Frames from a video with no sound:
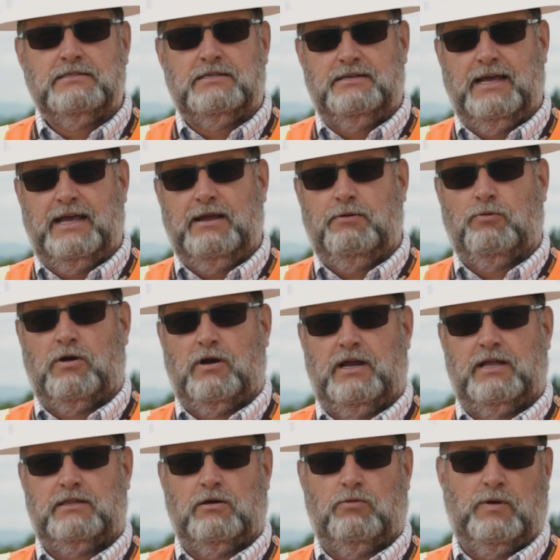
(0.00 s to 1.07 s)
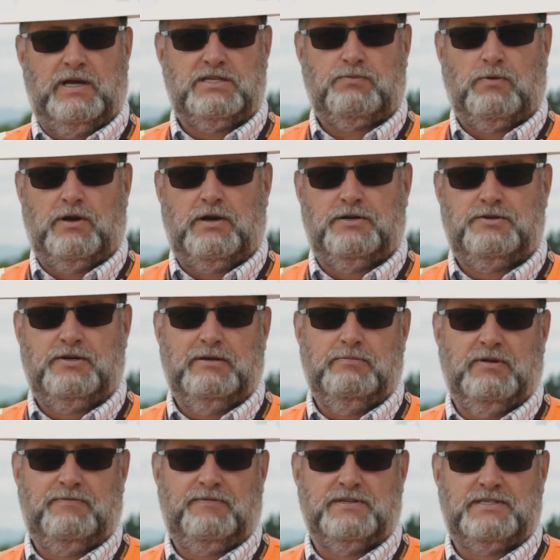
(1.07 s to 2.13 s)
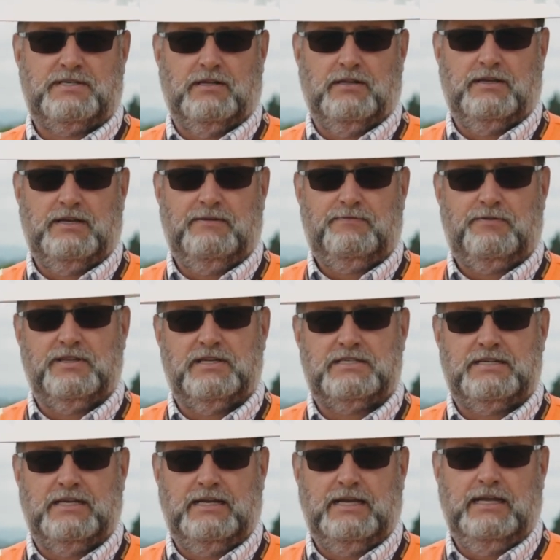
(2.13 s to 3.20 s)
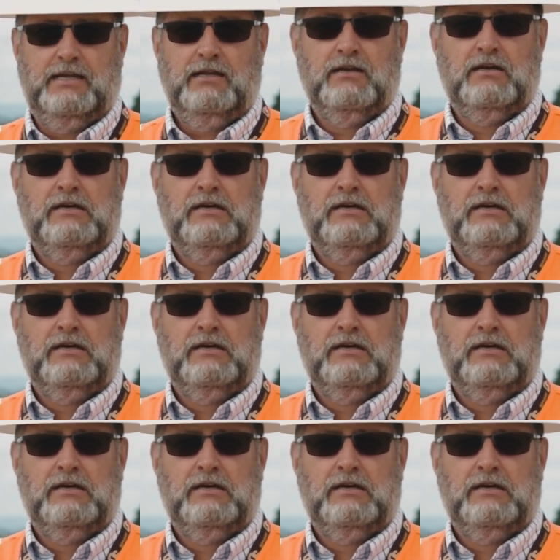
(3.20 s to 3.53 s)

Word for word: Today we're at the wastewater treatment facility for the city.